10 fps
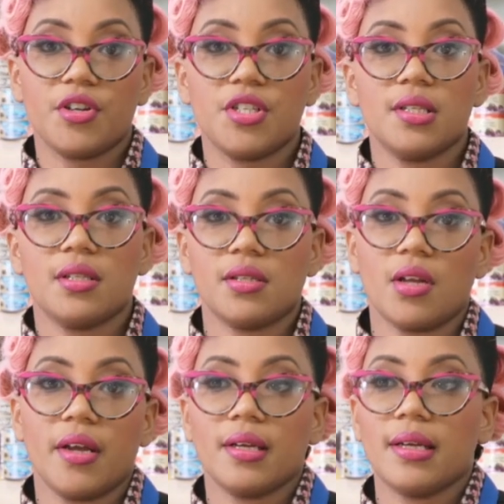cheese
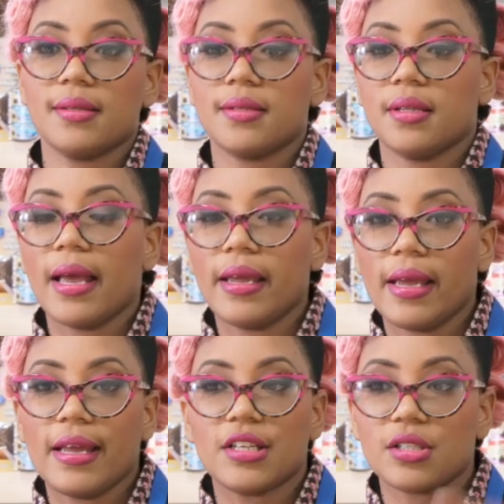lasagna because
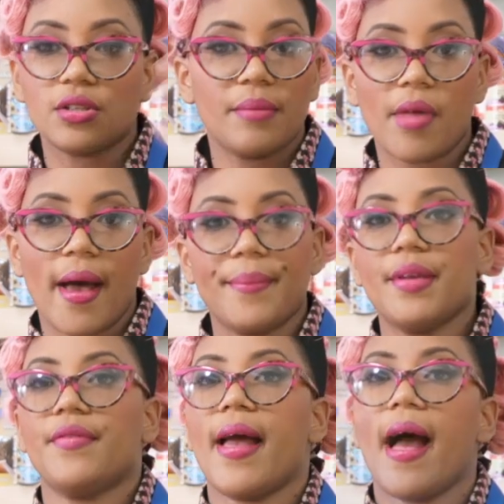I'm not happy
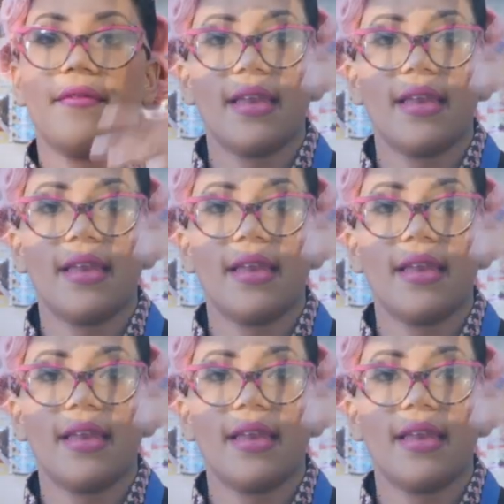if I have